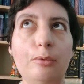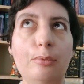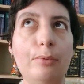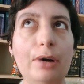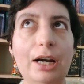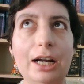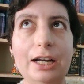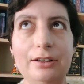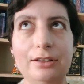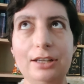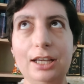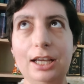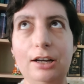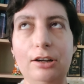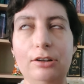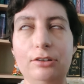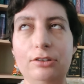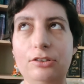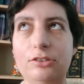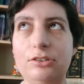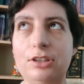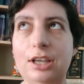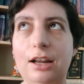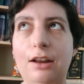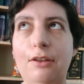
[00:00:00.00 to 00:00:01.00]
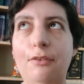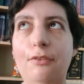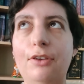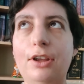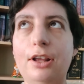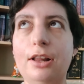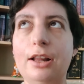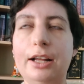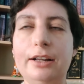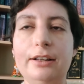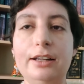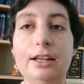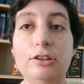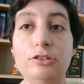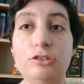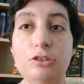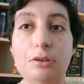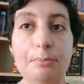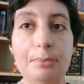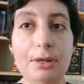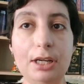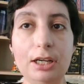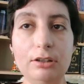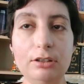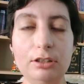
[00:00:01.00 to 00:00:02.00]
white characters kind of feel like they're
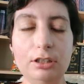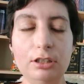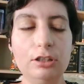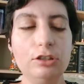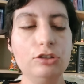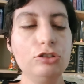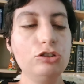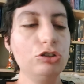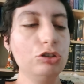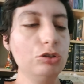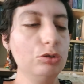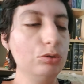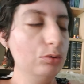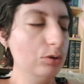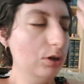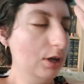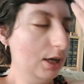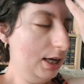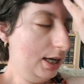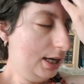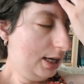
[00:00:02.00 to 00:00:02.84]
superior to